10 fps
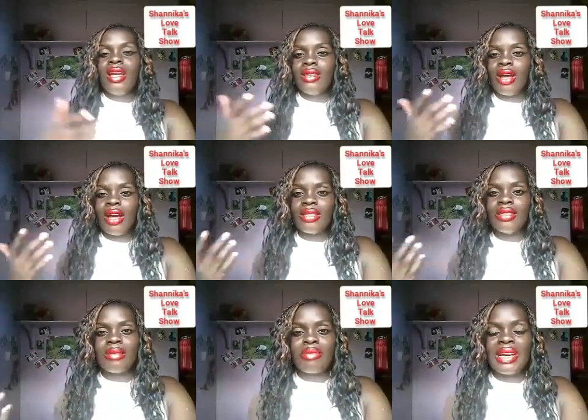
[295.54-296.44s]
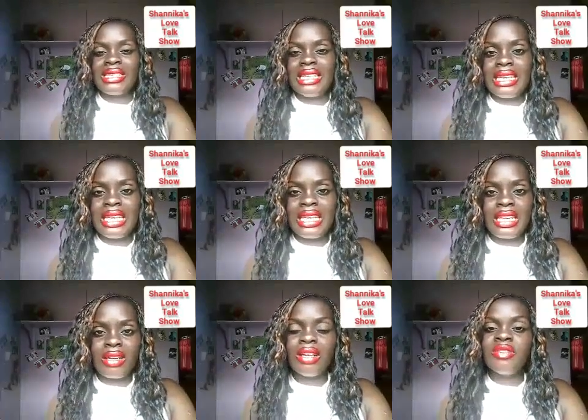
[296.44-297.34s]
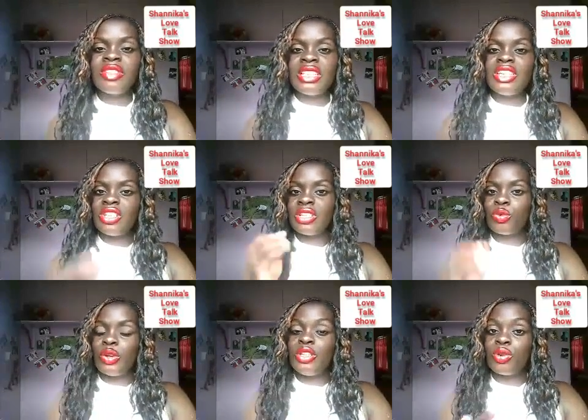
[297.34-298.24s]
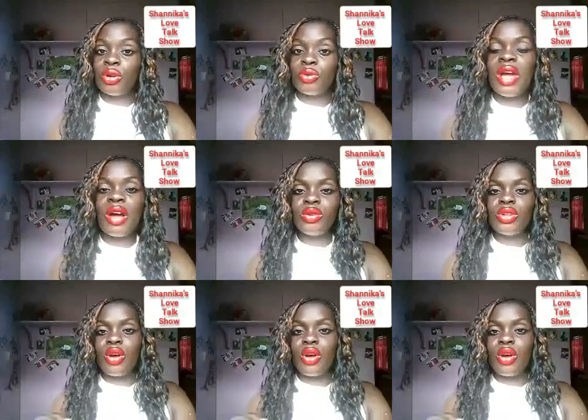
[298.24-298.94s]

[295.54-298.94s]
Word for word: not partaking in the conversations when you're around